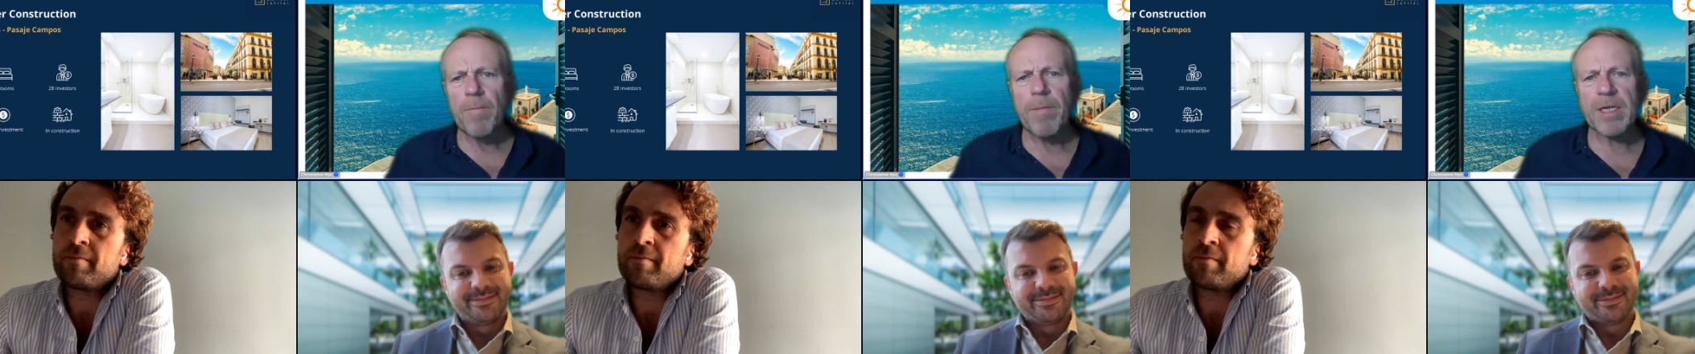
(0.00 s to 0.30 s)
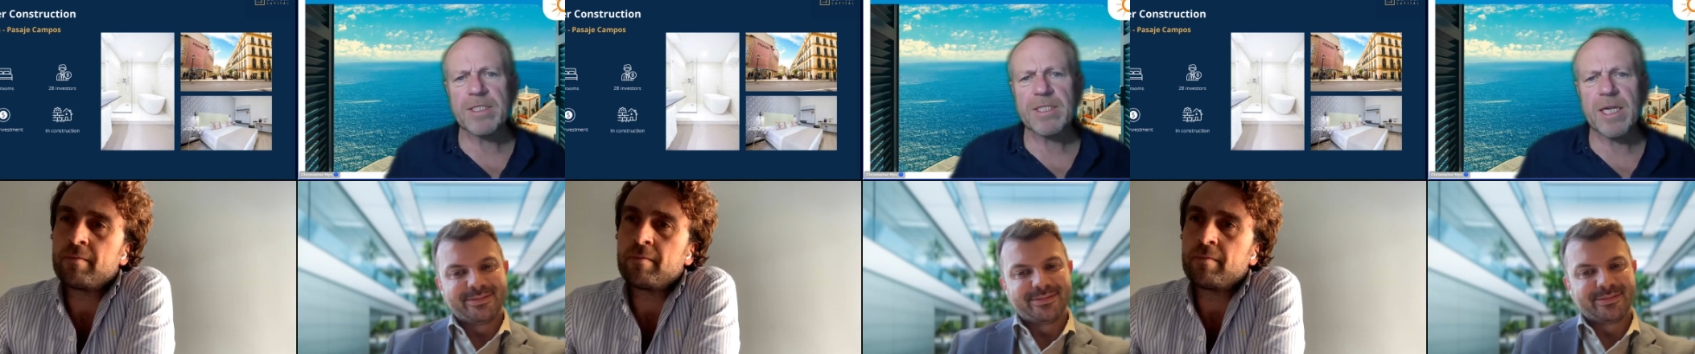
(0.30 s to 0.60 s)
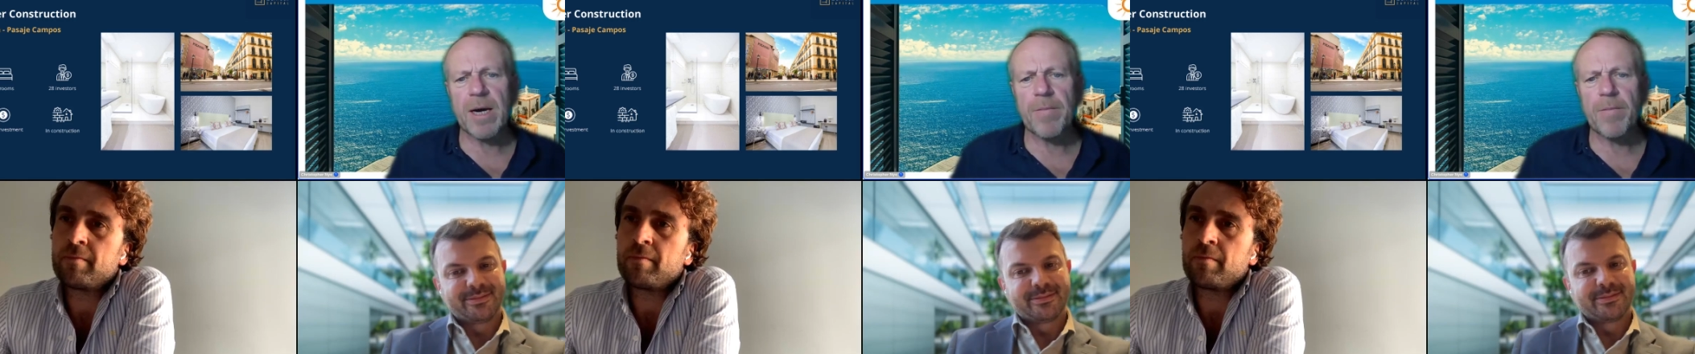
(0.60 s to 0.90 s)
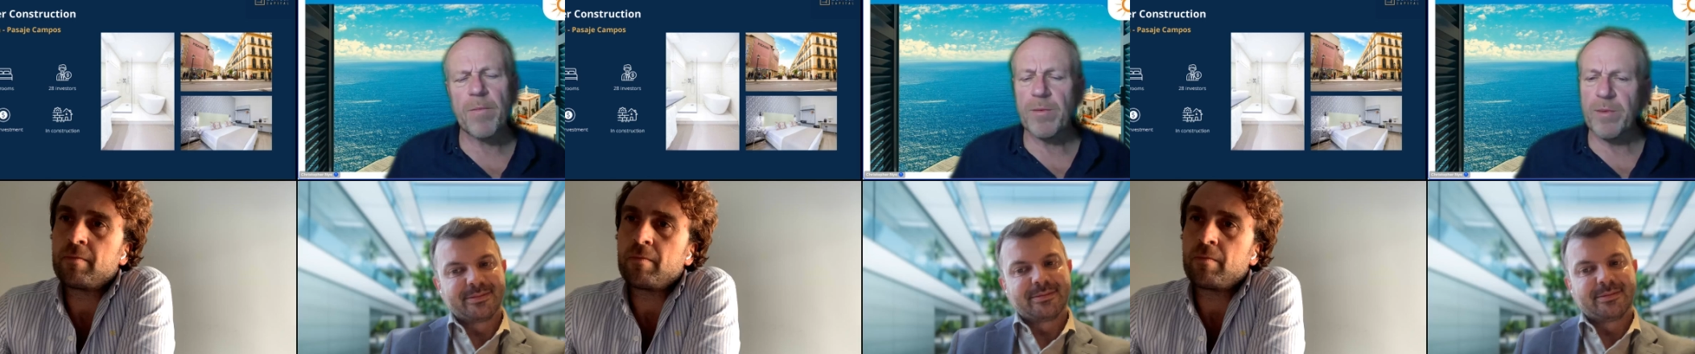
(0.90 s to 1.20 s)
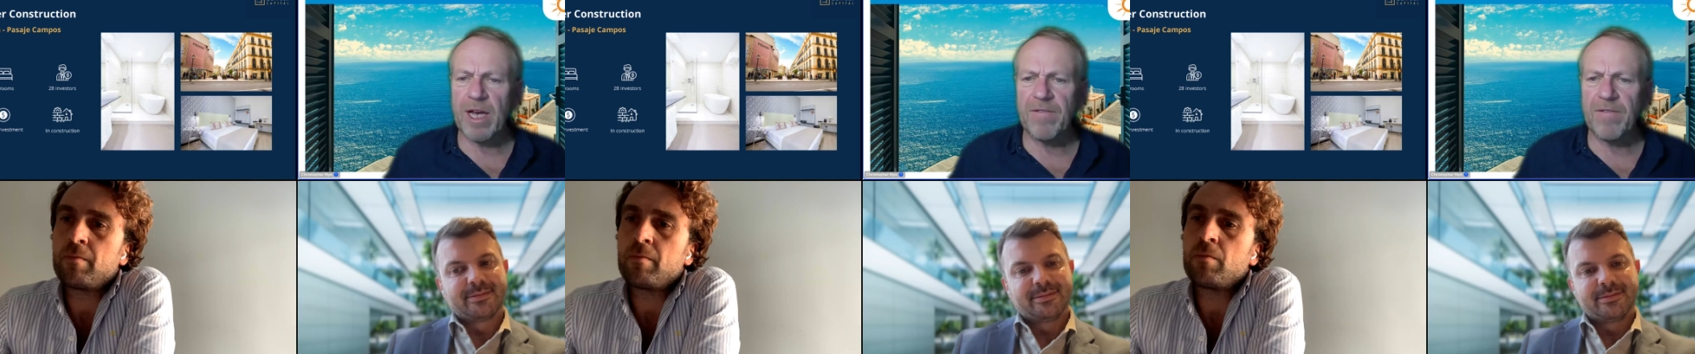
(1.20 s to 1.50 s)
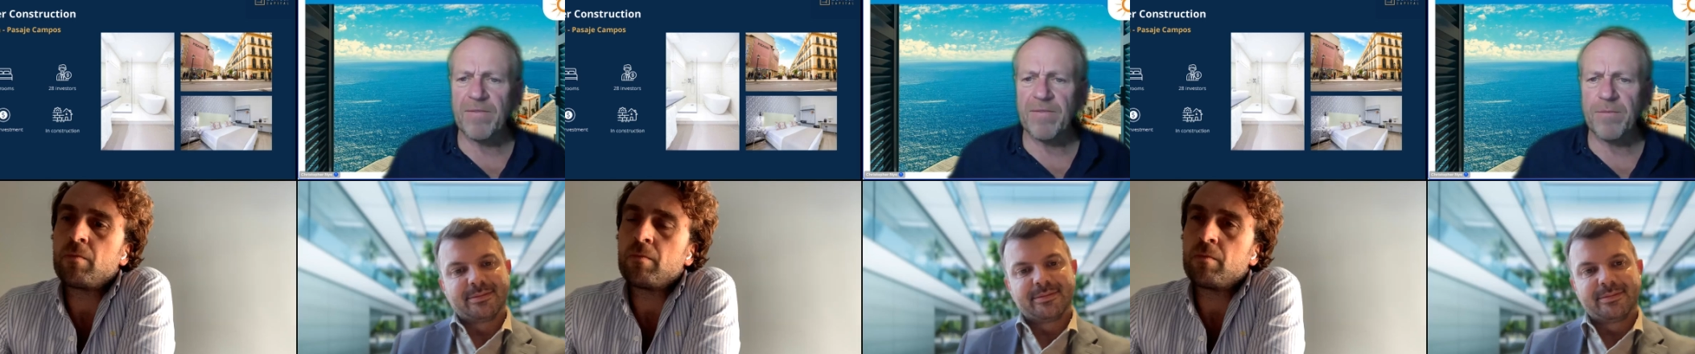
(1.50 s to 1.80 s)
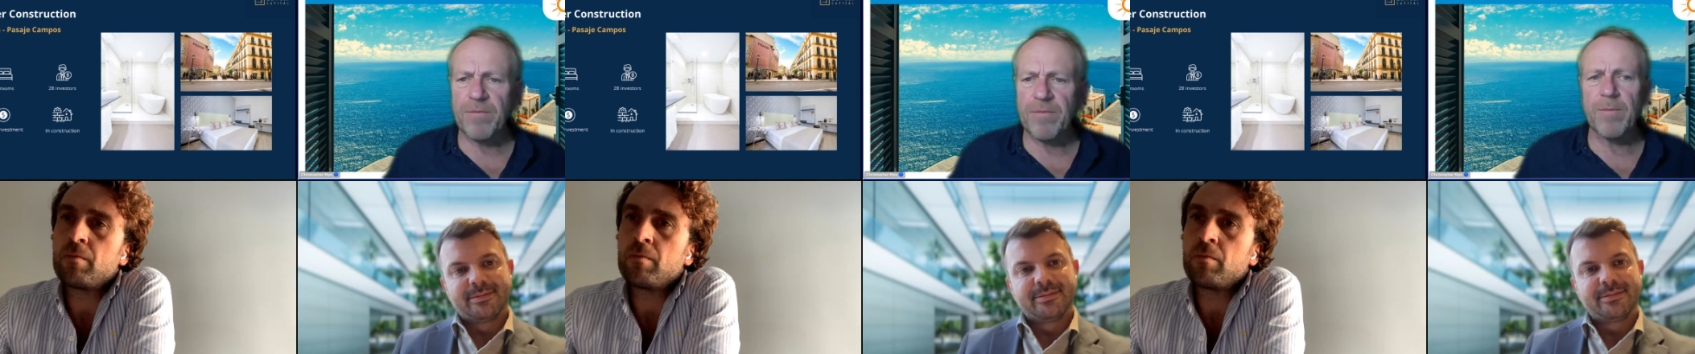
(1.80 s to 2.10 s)
Speaker 1: but um, we we have
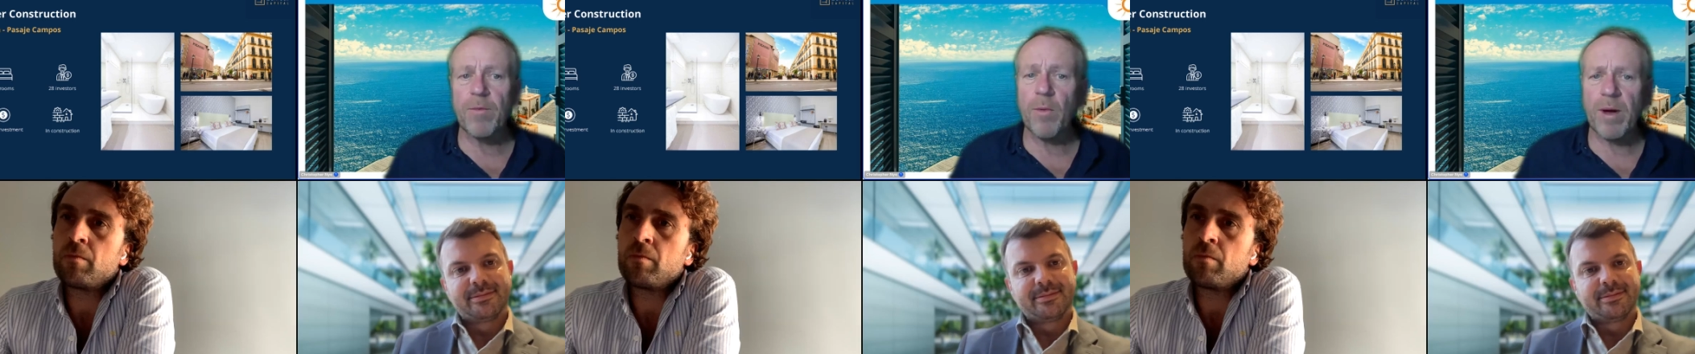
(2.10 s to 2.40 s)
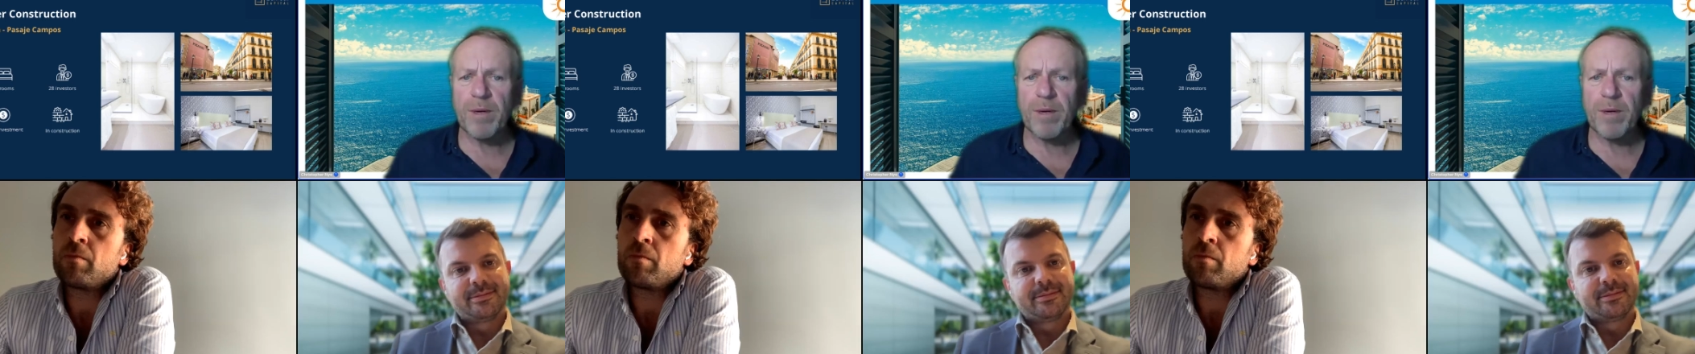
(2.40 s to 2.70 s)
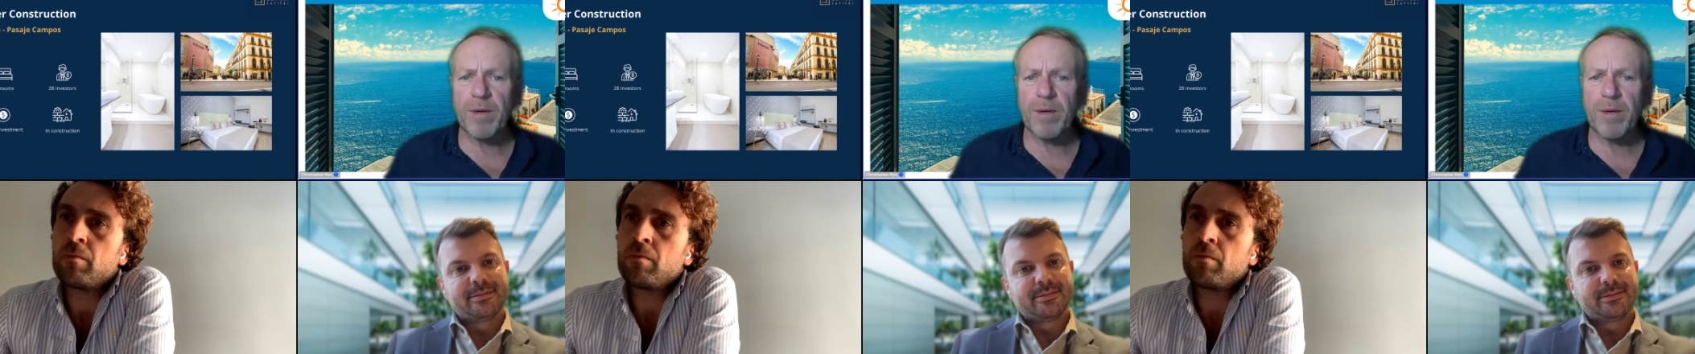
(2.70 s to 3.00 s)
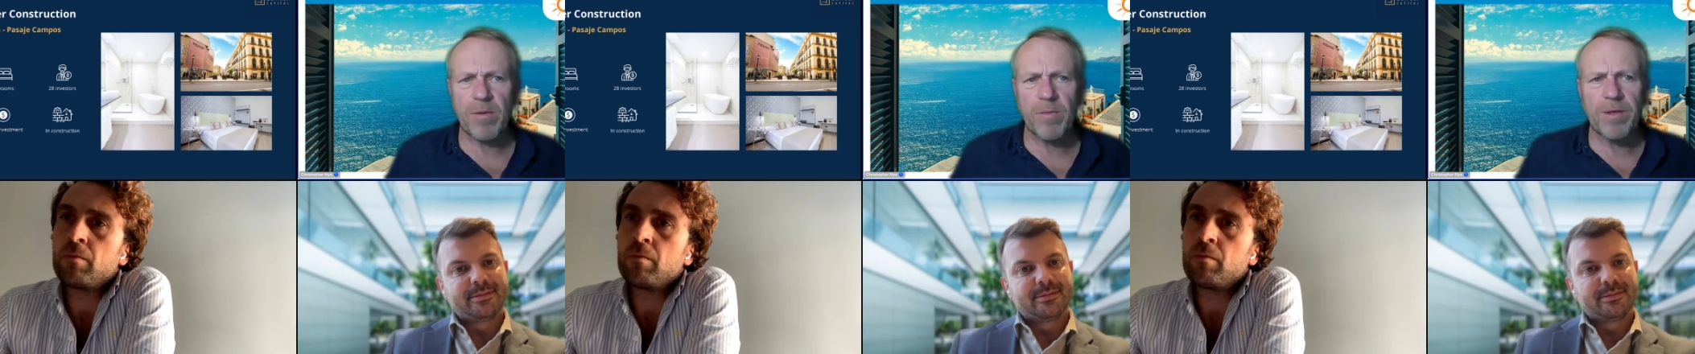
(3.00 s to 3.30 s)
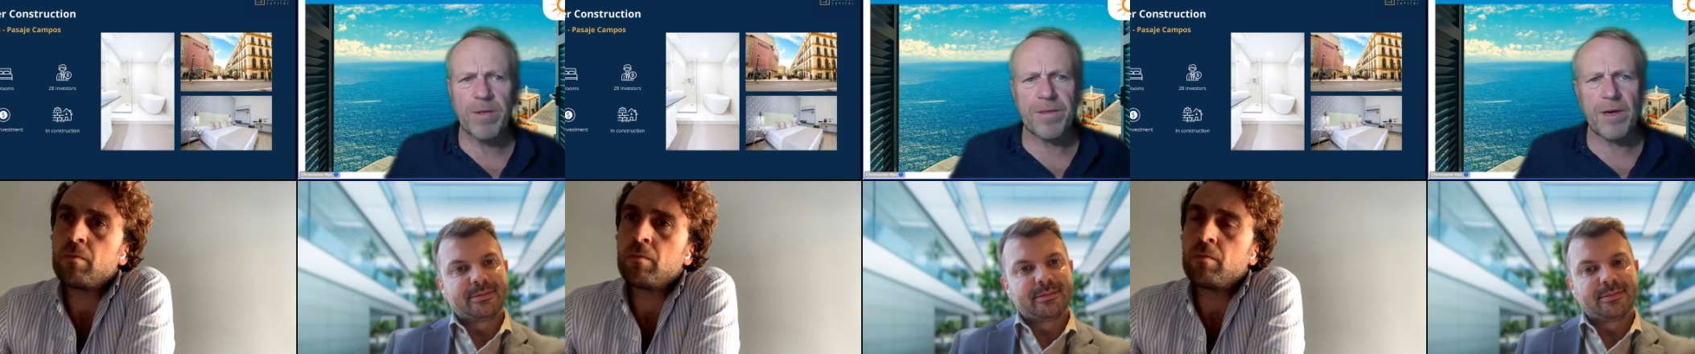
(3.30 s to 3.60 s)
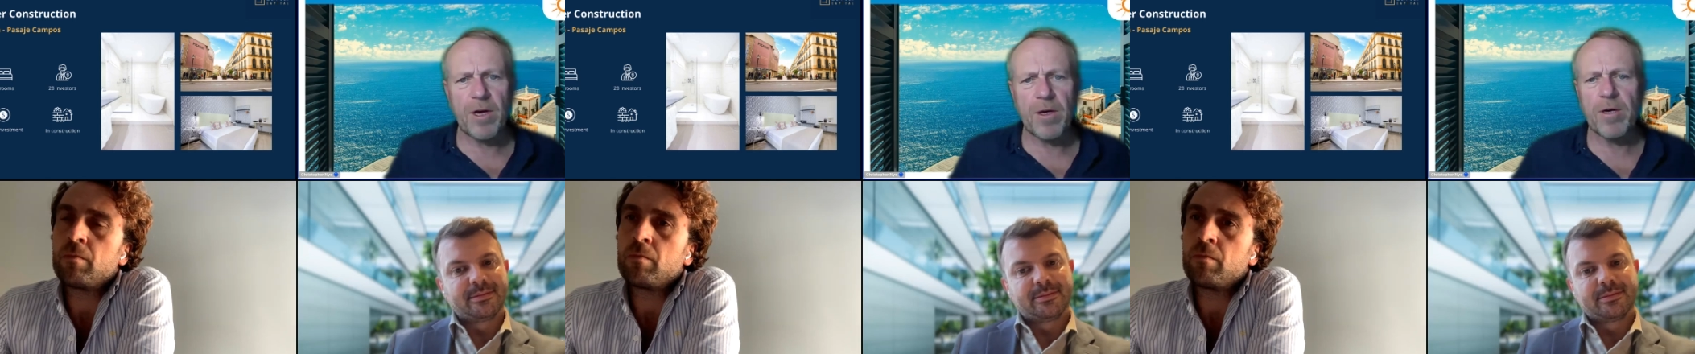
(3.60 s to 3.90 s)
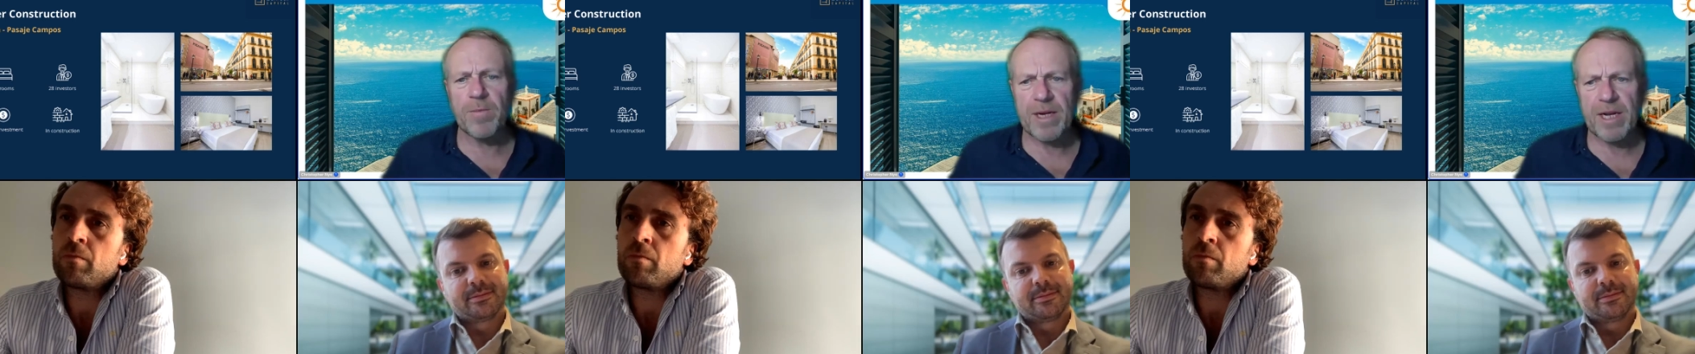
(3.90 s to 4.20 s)
uh, more webinars coming up with
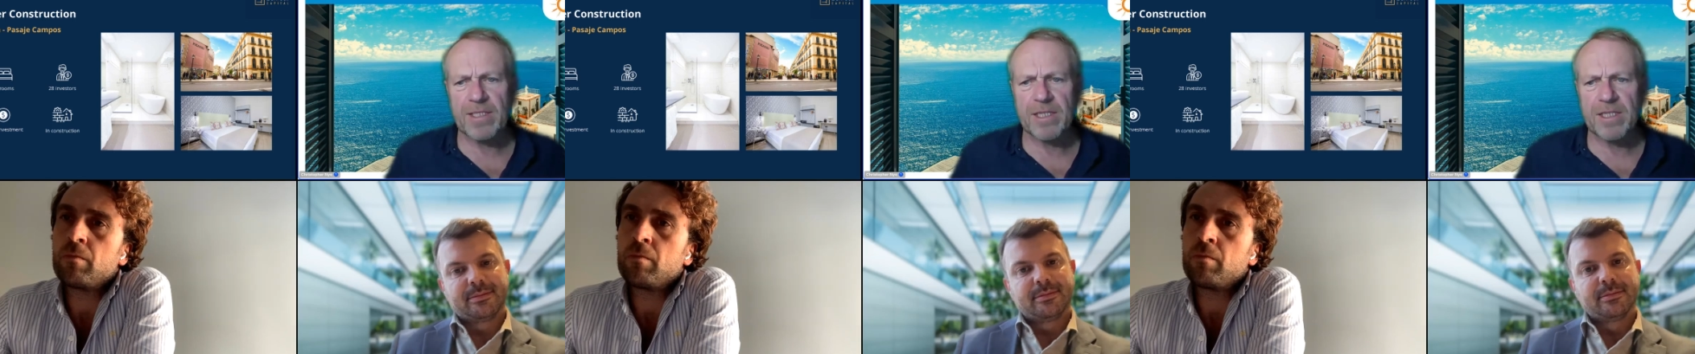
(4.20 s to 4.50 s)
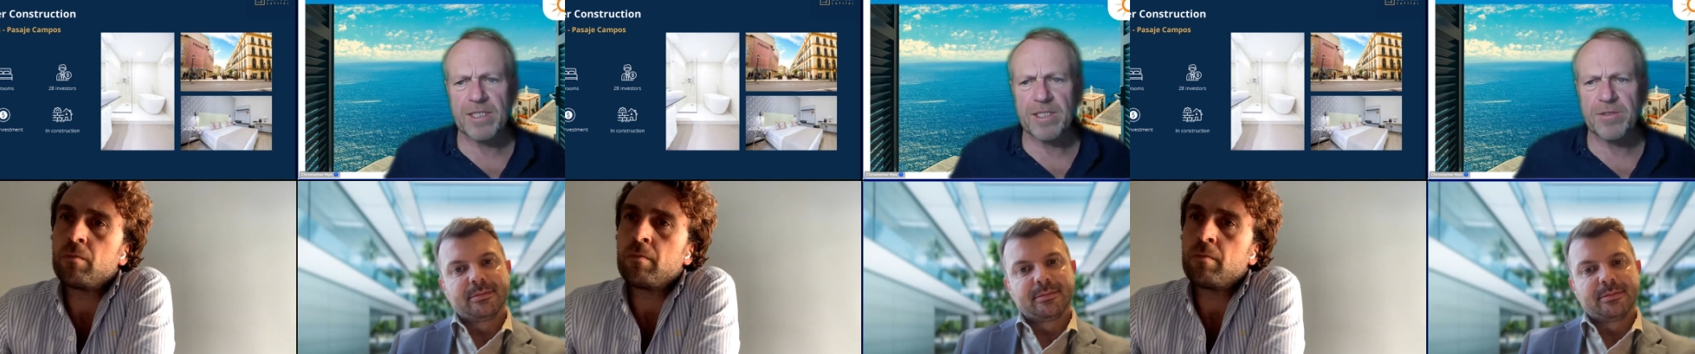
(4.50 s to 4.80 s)
Holborn Assets.